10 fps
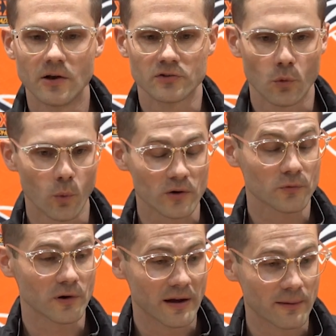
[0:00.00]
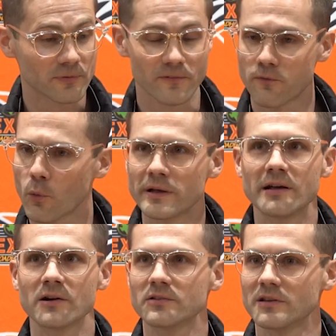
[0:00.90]
know, so worked for him for 4
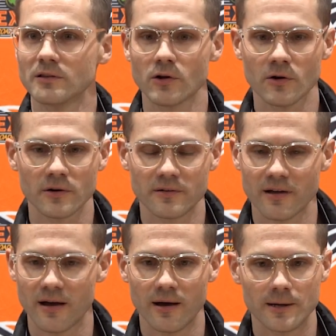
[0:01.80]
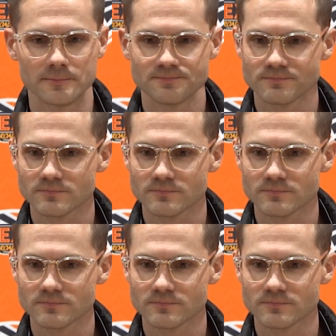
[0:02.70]
years and learned a